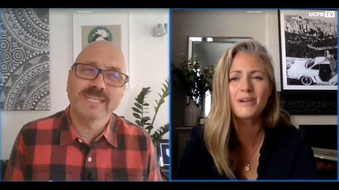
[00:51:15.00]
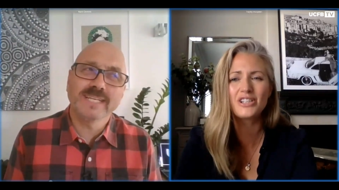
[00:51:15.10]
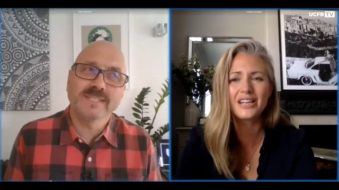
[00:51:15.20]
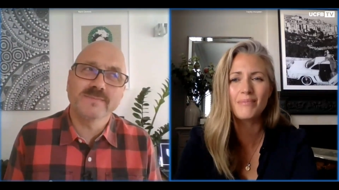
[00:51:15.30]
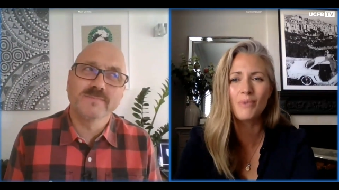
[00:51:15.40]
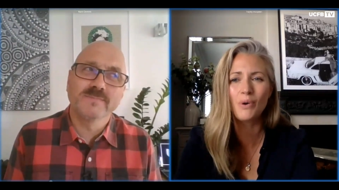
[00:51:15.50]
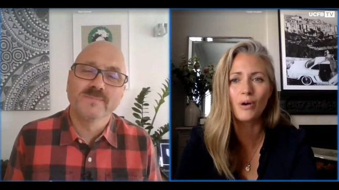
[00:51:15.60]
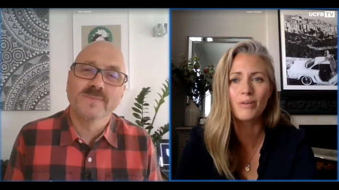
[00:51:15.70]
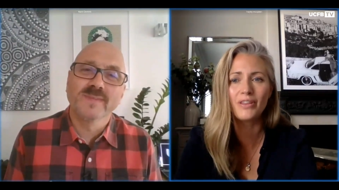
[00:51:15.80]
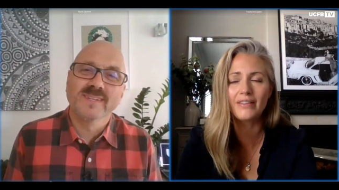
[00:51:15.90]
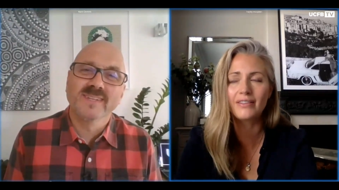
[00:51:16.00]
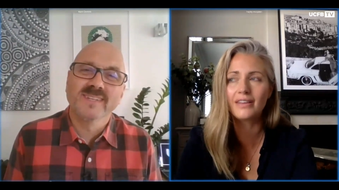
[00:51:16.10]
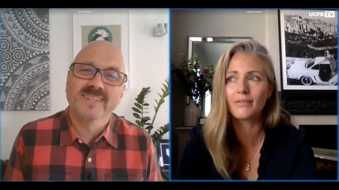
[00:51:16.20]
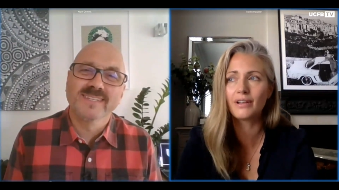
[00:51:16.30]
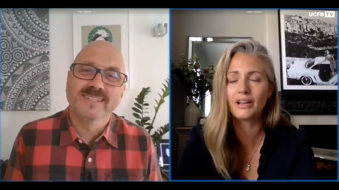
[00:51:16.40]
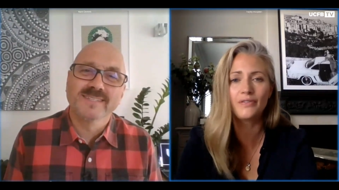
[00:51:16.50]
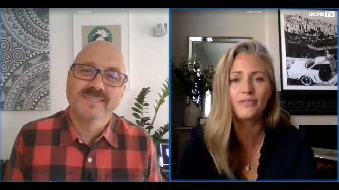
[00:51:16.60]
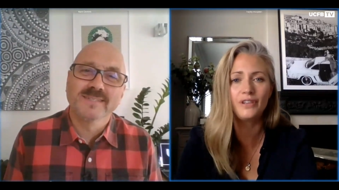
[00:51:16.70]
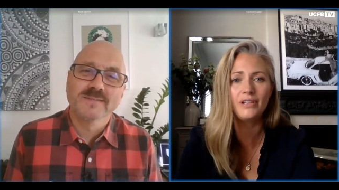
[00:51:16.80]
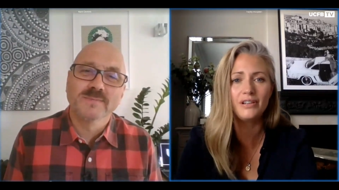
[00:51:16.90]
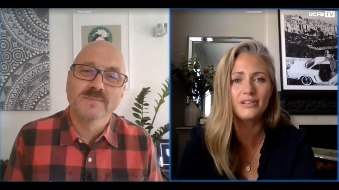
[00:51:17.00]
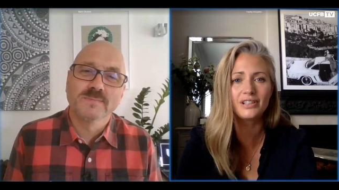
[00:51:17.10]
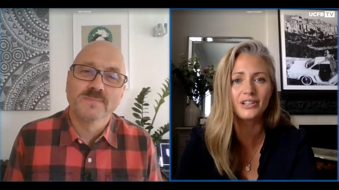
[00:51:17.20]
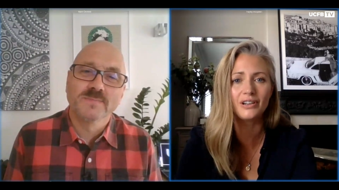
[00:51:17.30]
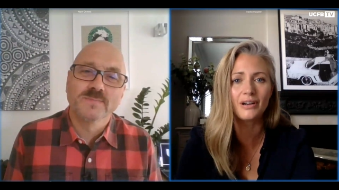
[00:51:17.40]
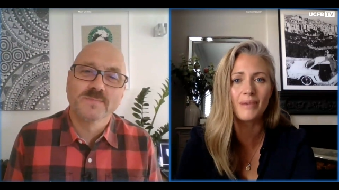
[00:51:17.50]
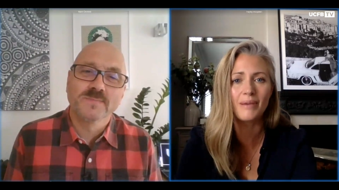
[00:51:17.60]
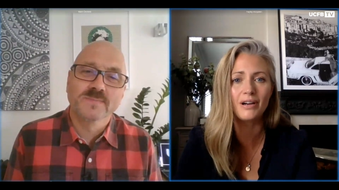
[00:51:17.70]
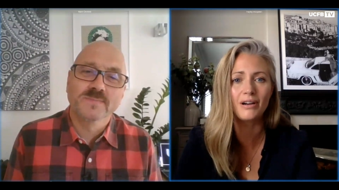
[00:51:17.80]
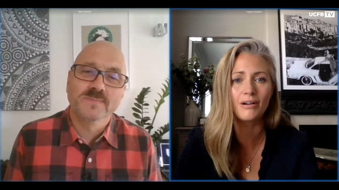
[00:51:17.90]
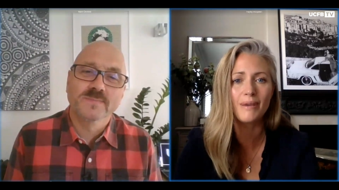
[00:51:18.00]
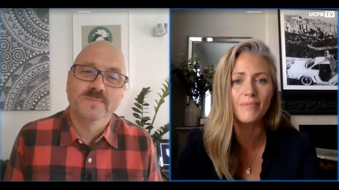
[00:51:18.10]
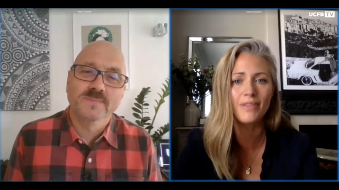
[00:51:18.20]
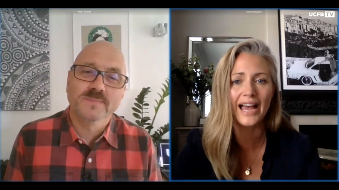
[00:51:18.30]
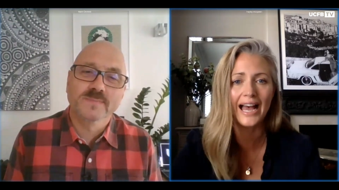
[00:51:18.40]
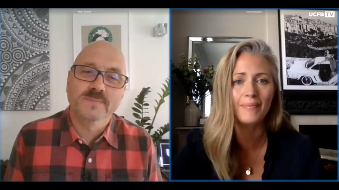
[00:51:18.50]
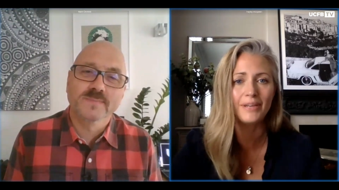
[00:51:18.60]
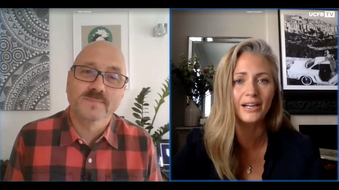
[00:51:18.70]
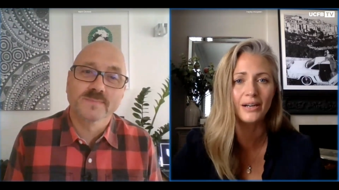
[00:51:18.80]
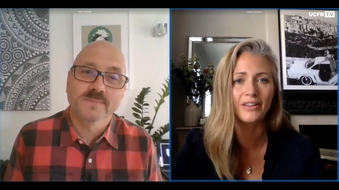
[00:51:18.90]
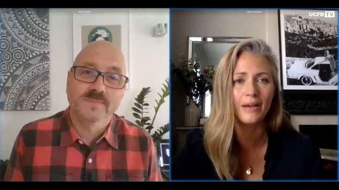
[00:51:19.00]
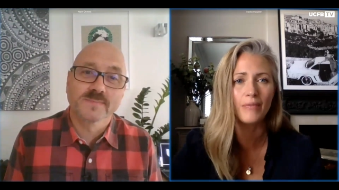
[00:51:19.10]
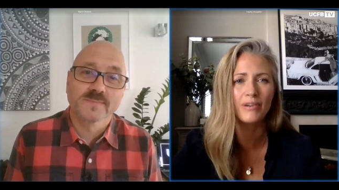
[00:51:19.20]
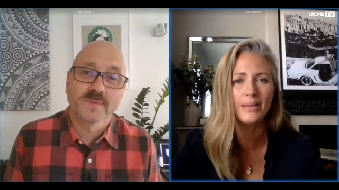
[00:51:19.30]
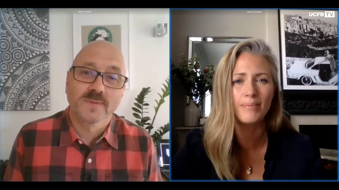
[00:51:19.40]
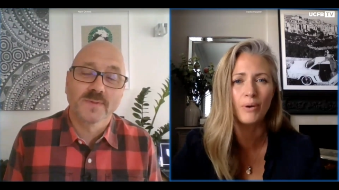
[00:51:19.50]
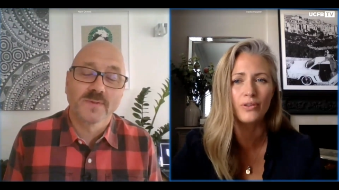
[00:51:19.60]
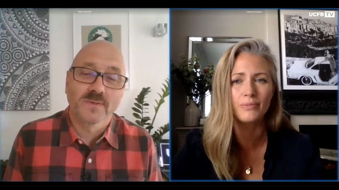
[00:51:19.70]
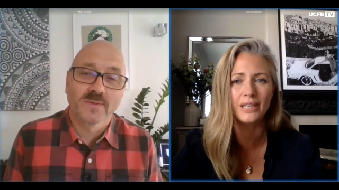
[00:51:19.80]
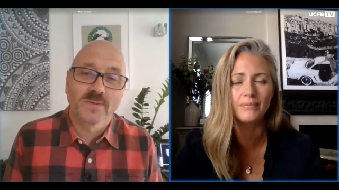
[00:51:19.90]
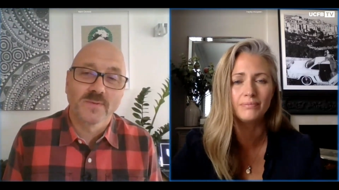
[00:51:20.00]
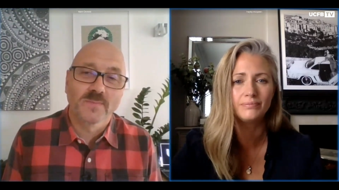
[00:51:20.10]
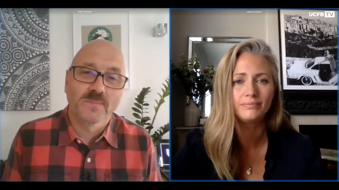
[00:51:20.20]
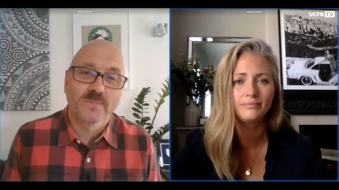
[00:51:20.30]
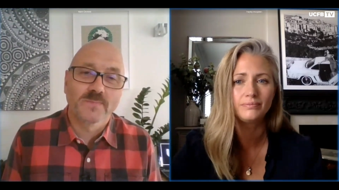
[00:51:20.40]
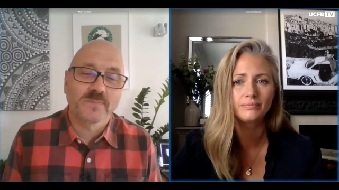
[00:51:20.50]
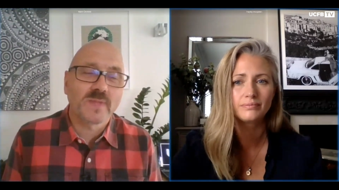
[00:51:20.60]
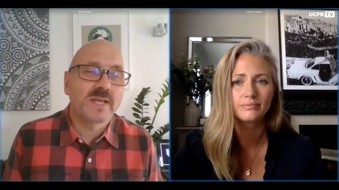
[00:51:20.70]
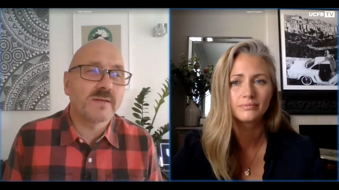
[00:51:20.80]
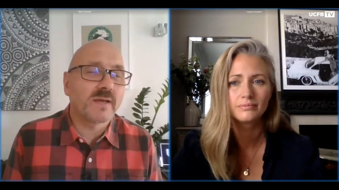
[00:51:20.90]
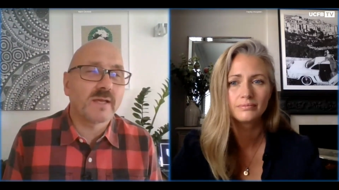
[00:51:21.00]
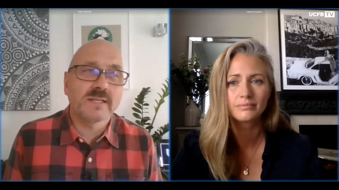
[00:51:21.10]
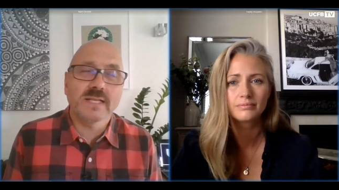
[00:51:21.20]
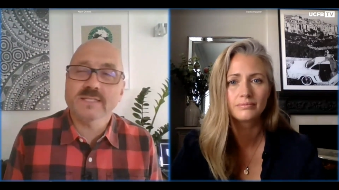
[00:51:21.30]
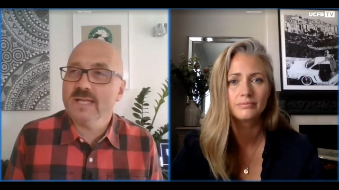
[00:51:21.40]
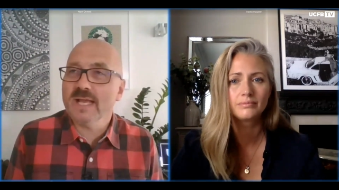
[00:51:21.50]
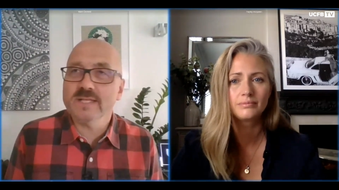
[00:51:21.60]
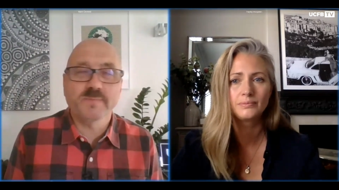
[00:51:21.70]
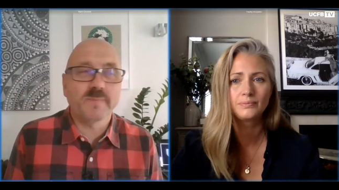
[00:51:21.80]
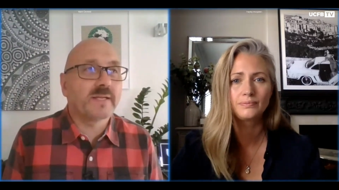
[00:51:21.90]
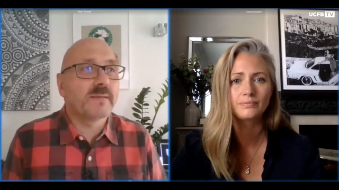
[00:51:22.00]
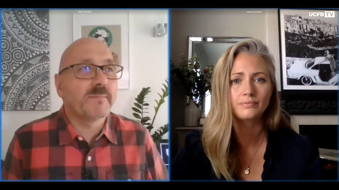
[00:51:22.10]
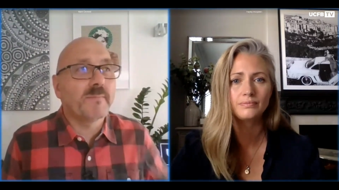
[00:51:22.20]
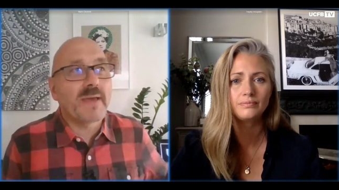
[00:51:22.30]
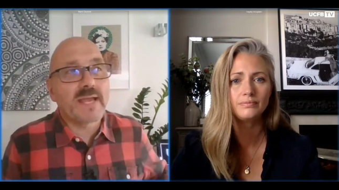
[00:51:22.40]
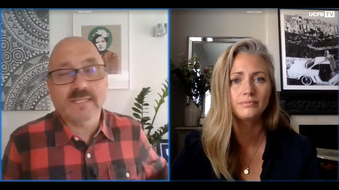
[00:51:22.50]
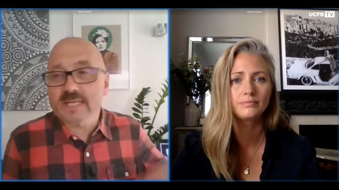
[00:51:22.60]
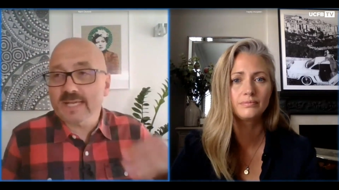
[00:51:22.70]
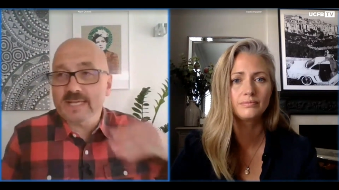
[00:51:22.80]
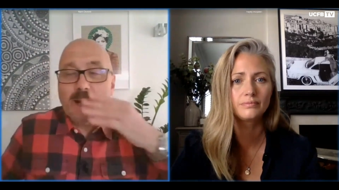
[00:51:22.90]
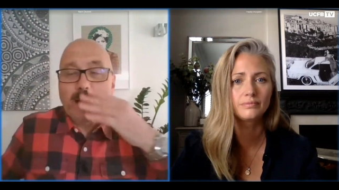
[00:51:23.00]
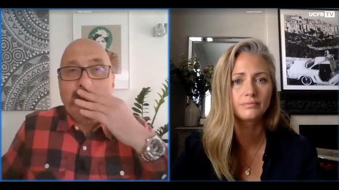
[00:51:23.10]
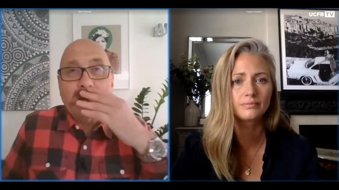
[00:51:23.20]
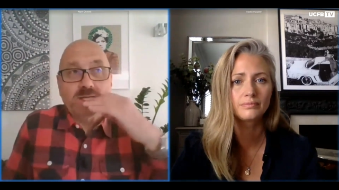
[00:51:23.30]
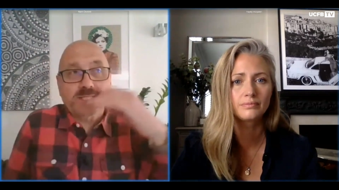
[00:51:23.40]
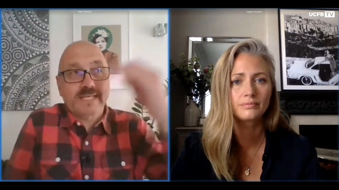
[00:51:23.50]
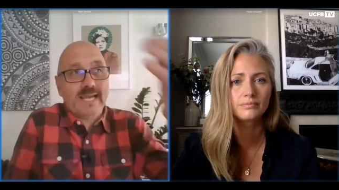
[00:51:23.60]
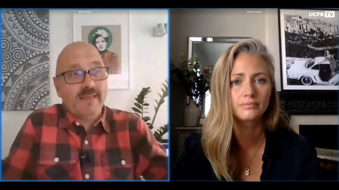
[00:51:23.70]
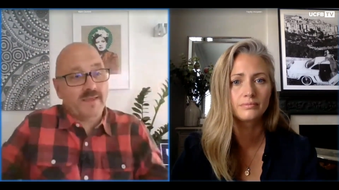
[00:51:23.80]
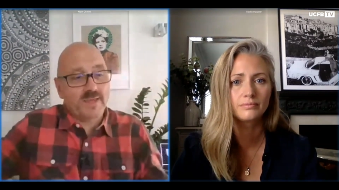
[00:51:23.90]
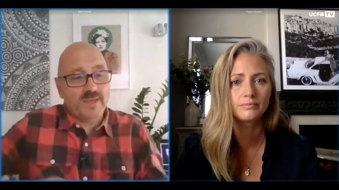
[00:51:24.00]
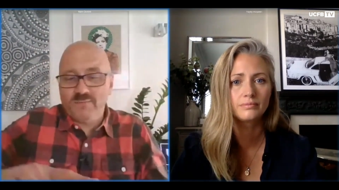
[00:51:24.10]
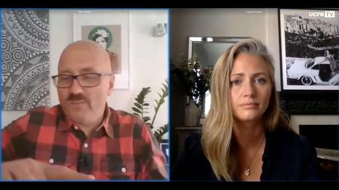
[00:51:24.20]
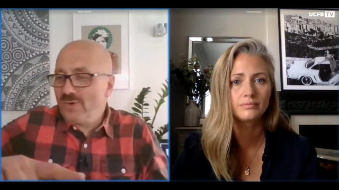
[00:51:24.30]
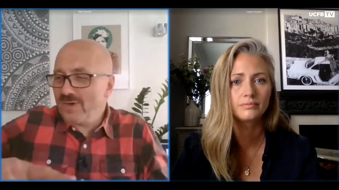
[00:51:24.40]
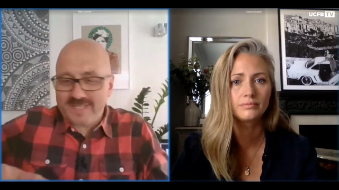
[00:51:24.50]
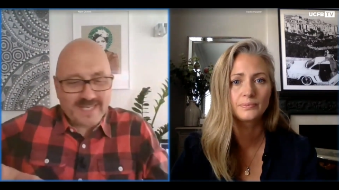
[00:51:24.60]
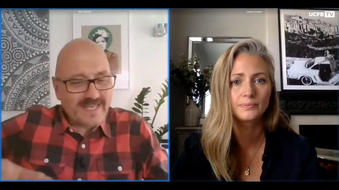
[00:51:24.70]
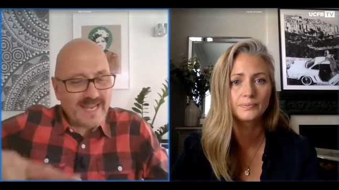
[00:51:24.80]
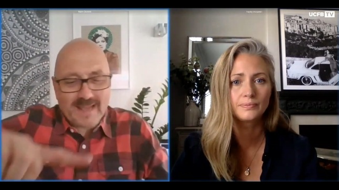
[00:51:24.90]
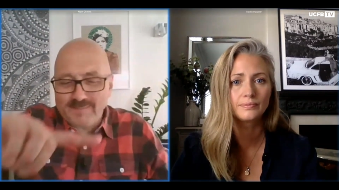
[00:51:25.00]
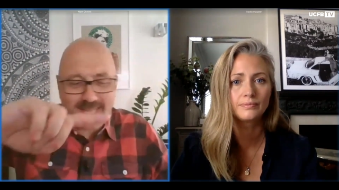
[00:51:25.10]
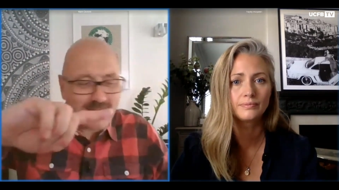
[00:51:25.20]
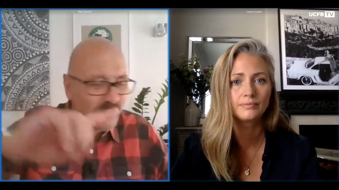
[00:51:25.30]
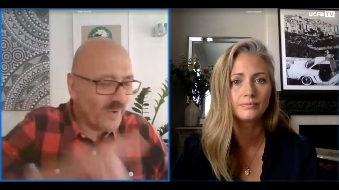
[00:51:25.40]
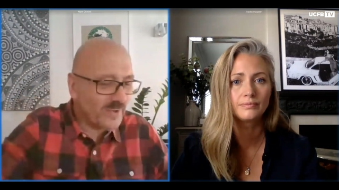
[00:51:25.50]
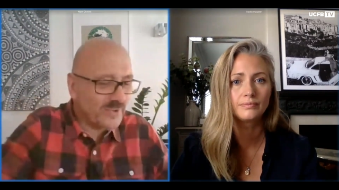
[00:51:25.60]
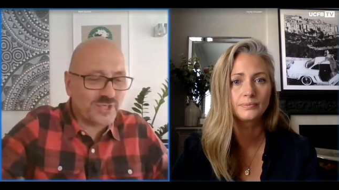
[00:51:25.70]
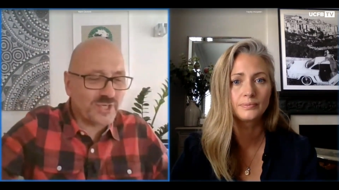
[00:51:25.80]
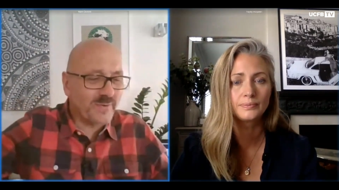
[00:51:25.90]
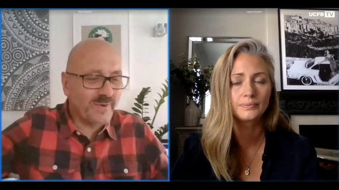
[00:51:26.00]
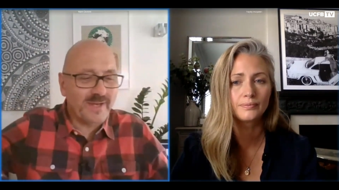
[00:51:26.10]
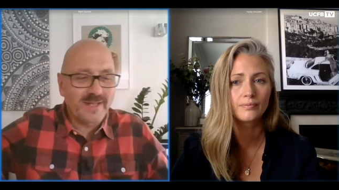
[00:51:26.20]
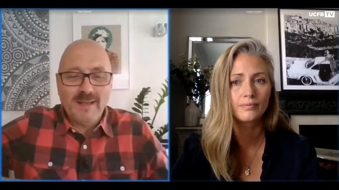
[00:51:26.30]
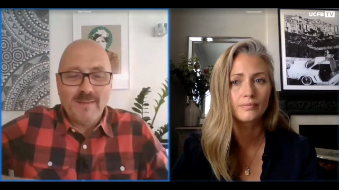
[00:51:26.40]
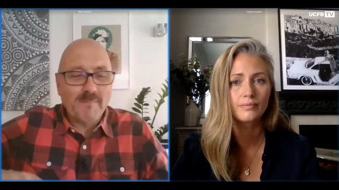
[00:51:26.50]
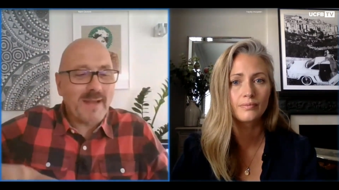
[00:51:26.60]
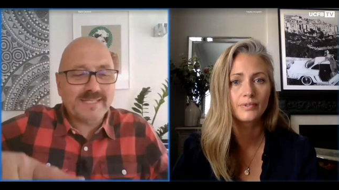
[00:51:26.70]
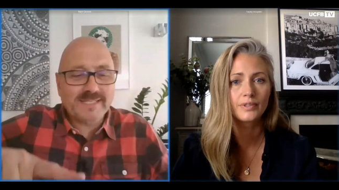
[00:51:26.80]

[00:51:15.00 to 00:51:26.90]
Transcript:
Speaker 1: anymore, but that a good few years ago, I remember that happening, and that really bothered me.
Speaker 2: Listen, it's been an amazing hour together. You've worked in names like Rod Stewart, massive